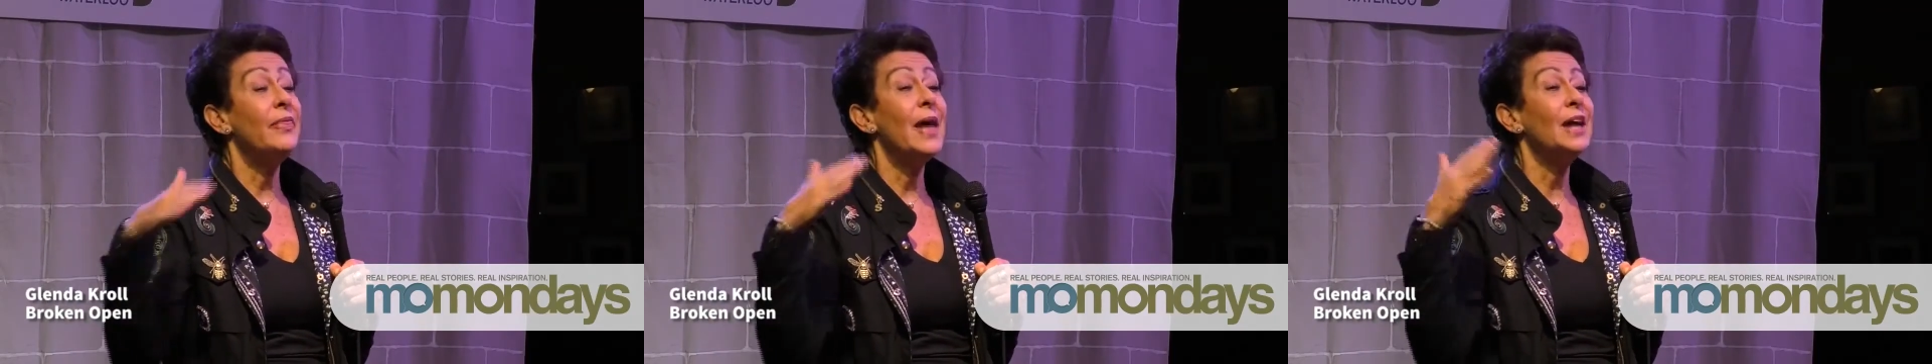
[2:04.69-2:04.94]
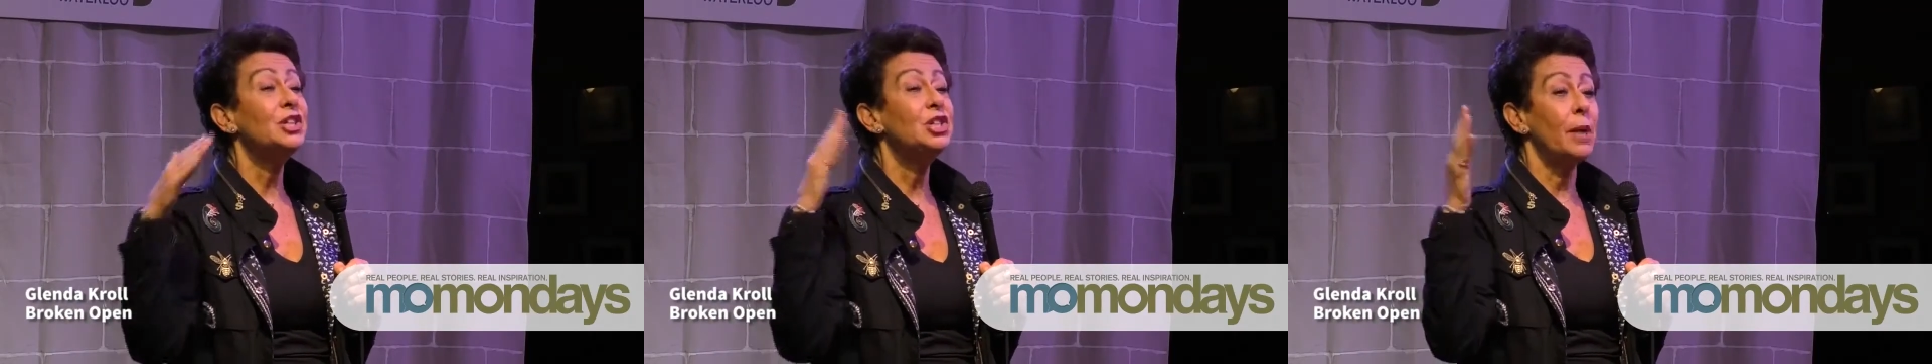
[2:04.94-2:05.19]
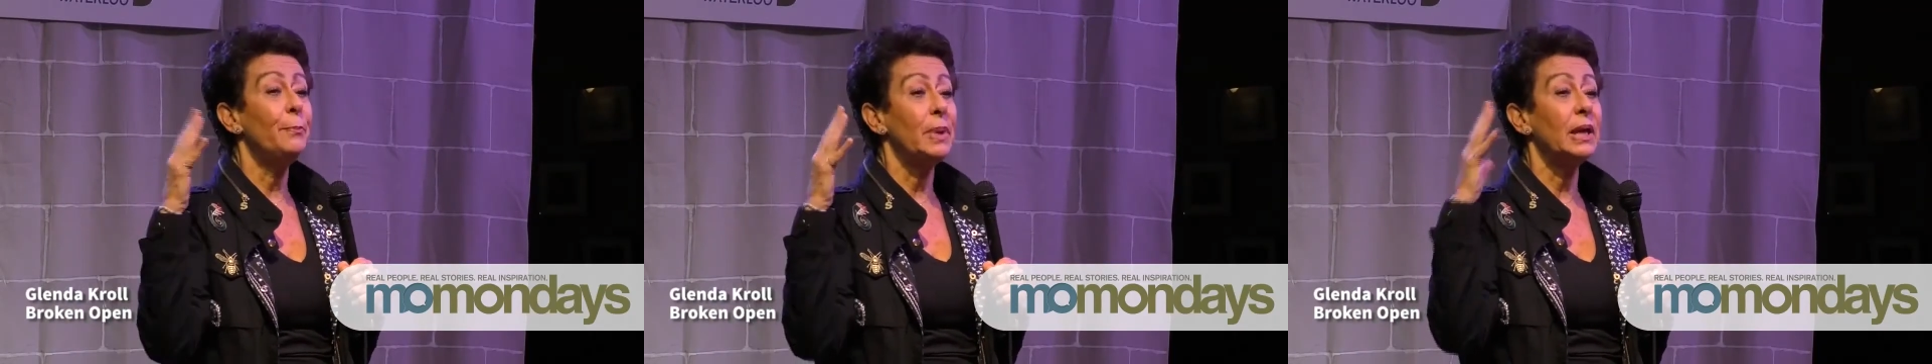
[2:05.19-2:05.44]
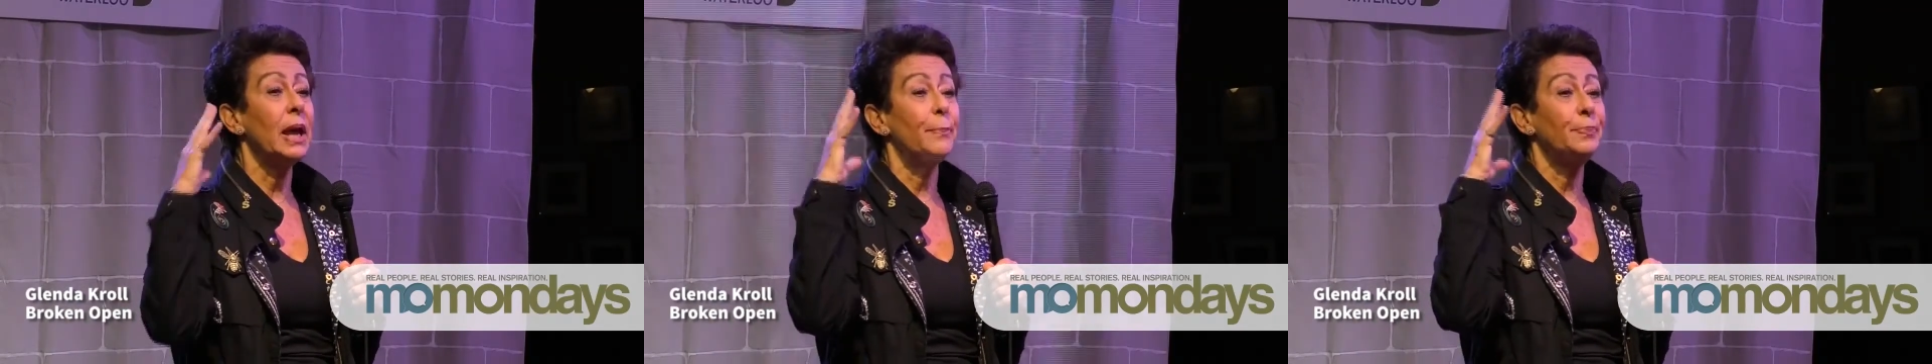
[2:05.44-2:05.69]
that
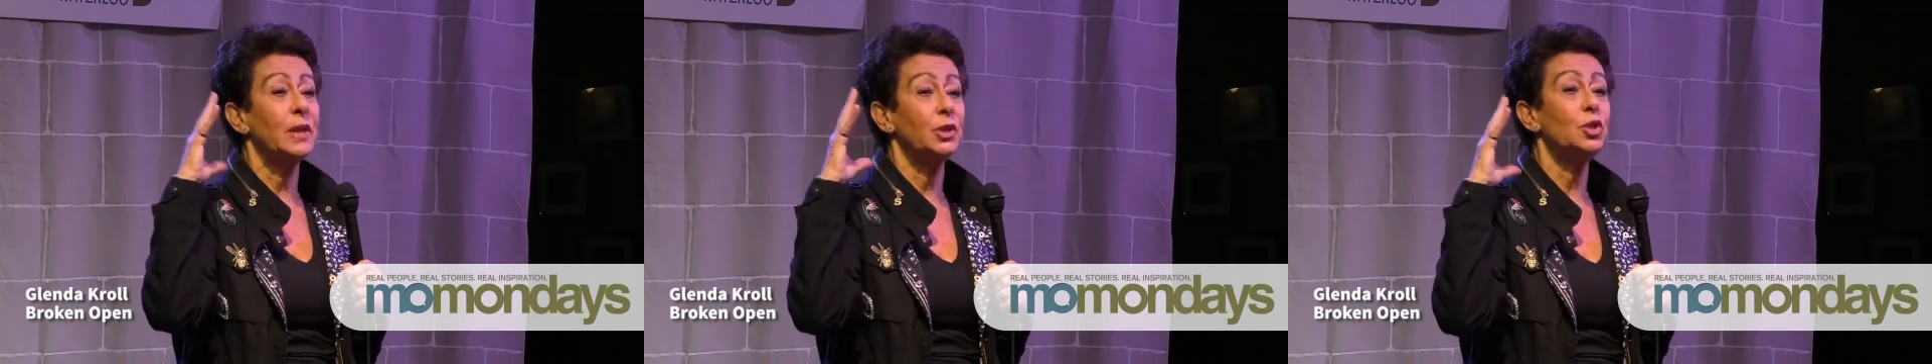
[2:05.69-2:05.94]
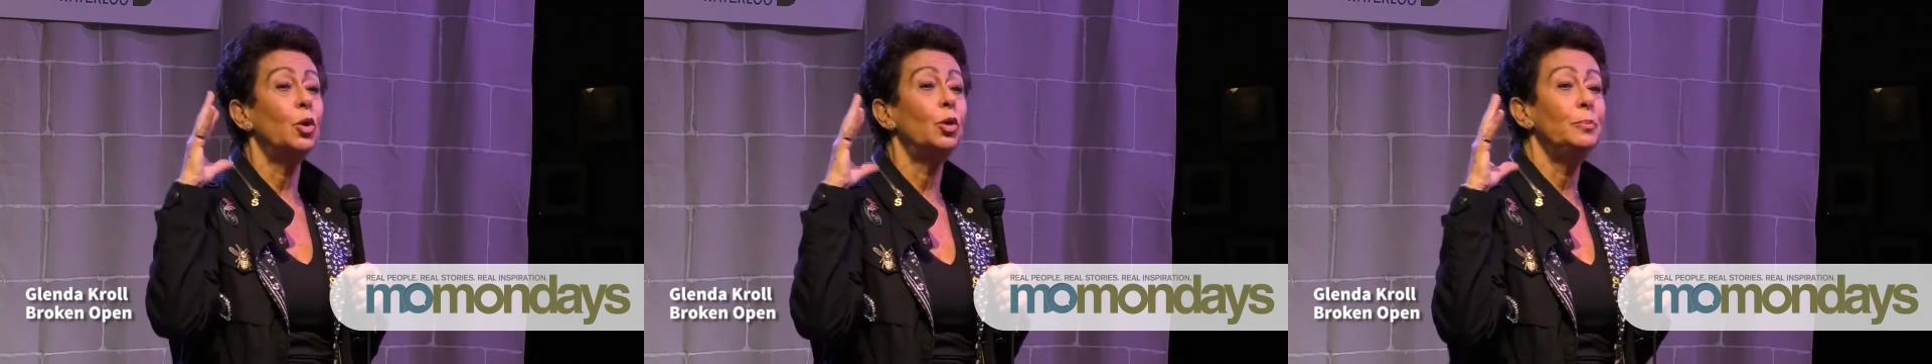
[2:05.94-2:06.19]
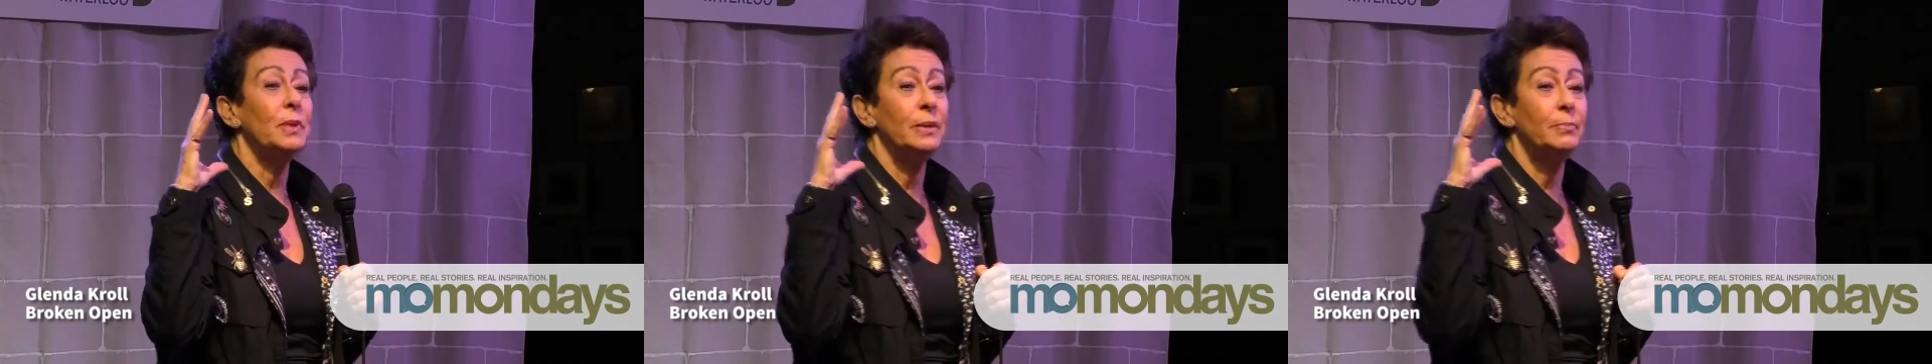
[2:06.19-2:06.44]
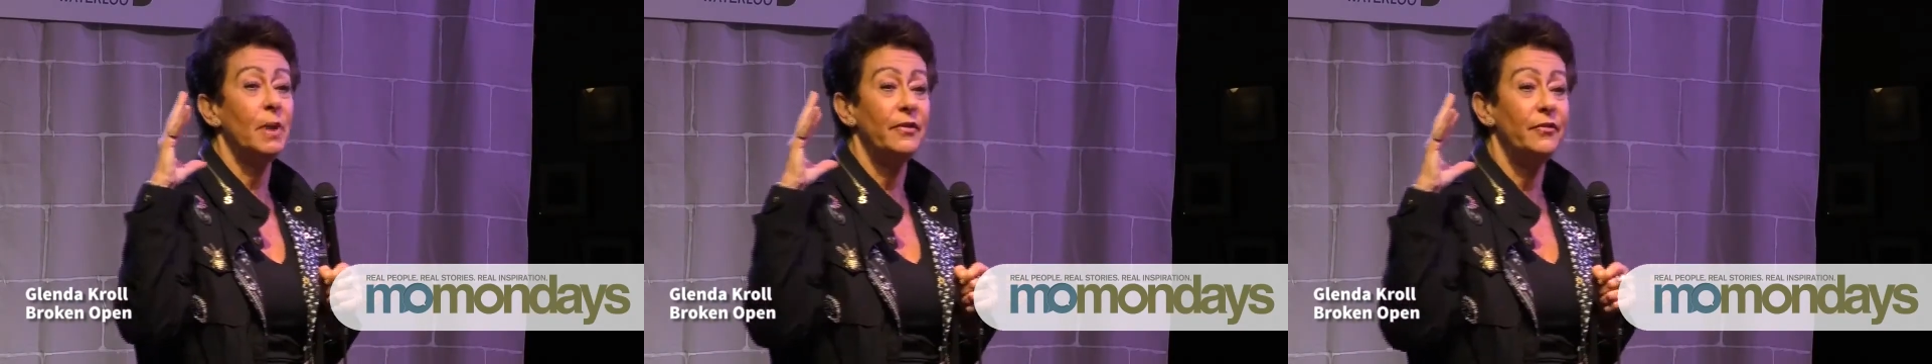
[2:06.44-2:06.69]
jumping up that told me
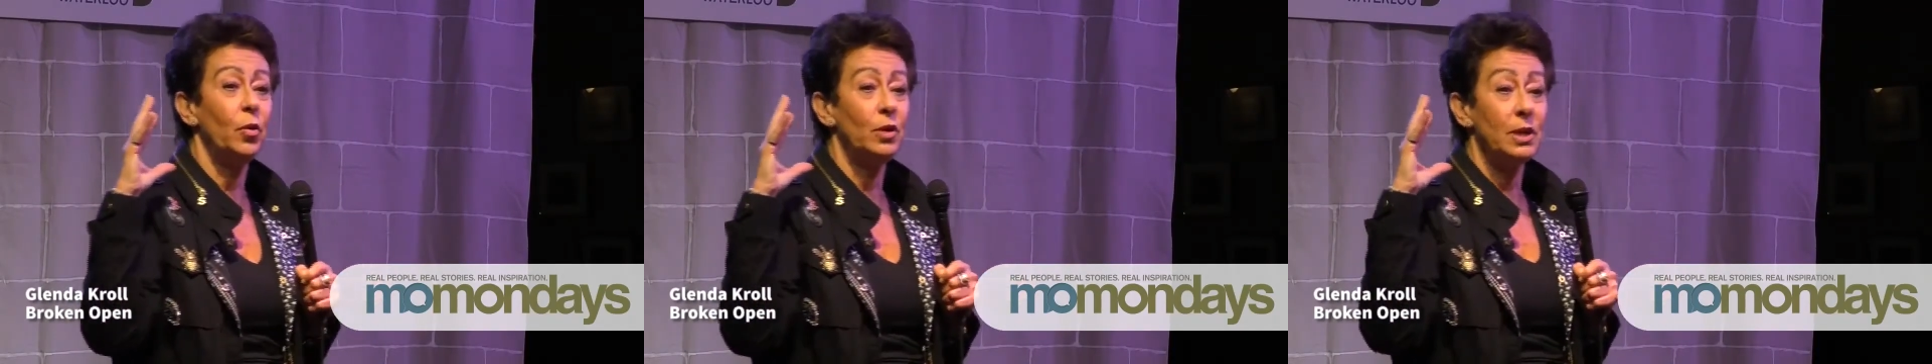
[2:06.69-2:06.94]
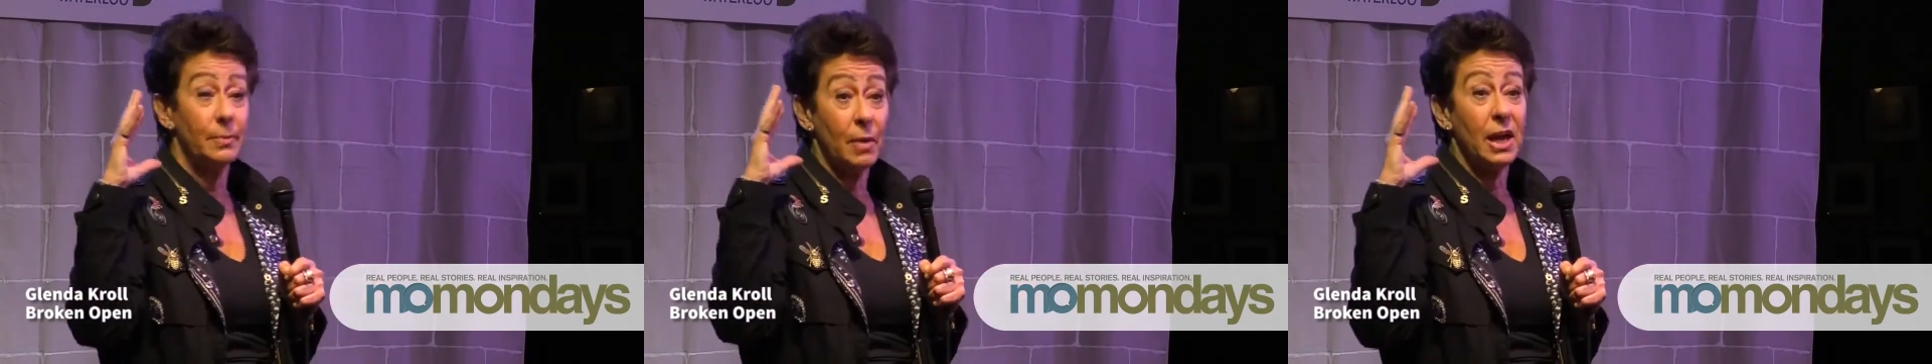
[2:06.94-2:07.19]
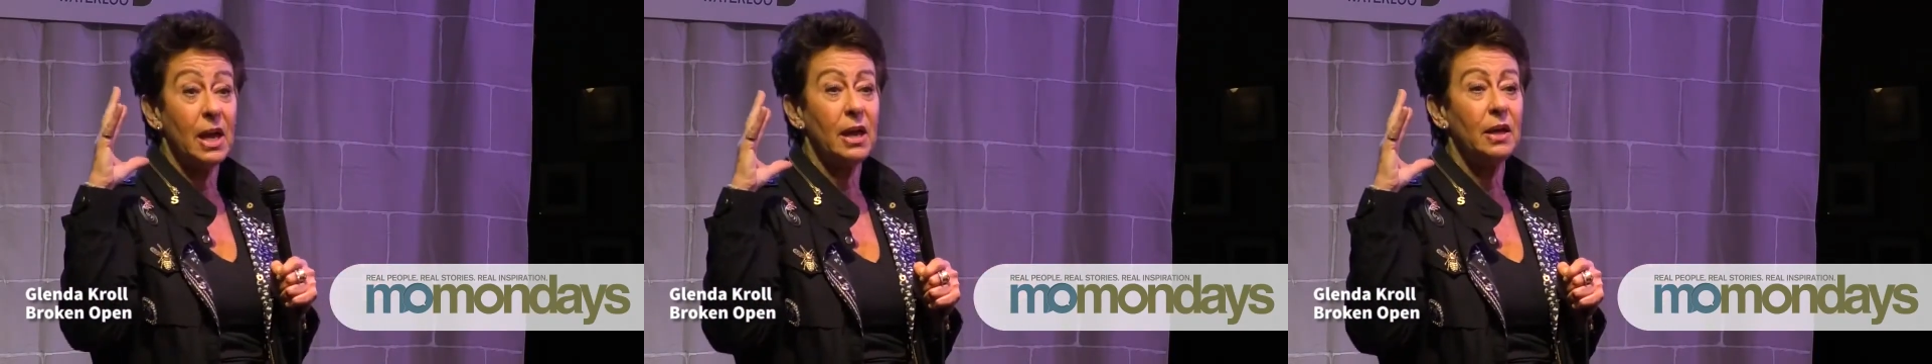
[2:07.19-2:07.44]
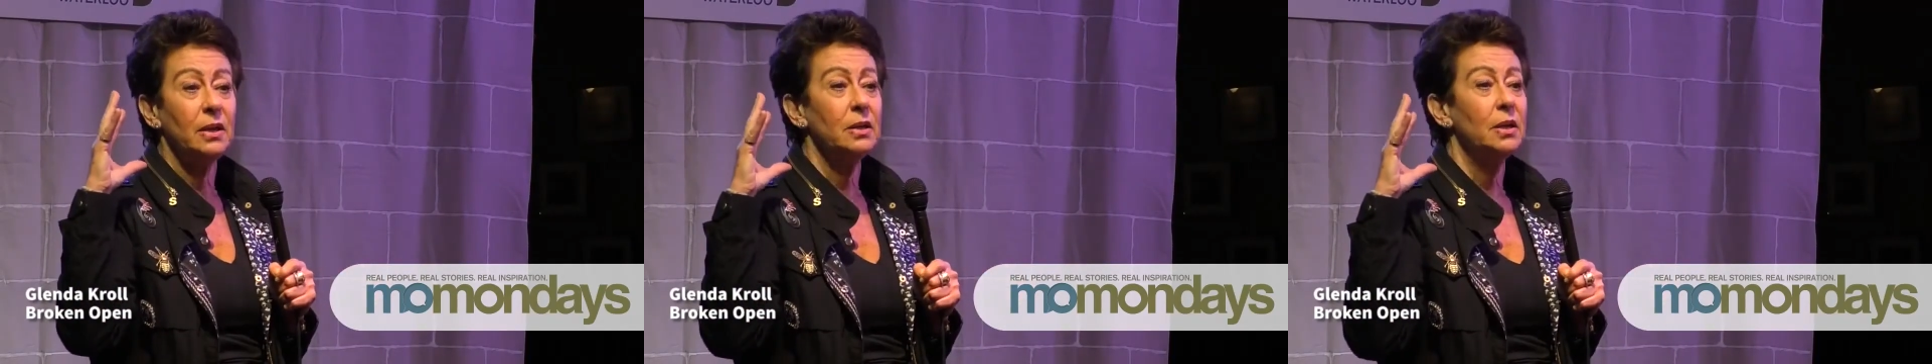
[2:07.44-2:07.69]
in my
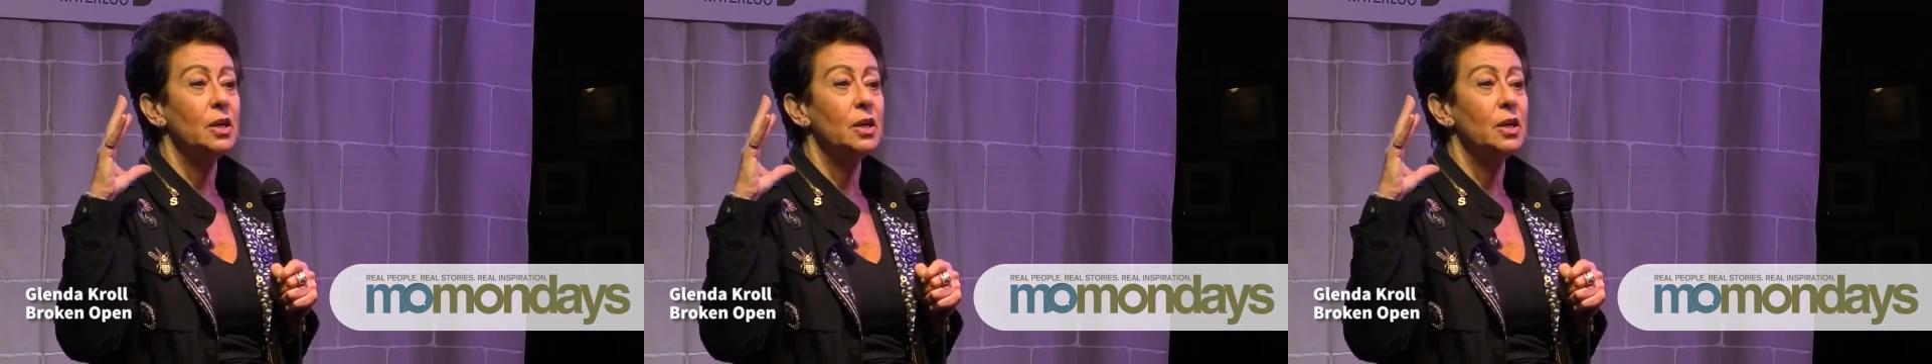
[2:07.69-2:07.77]
head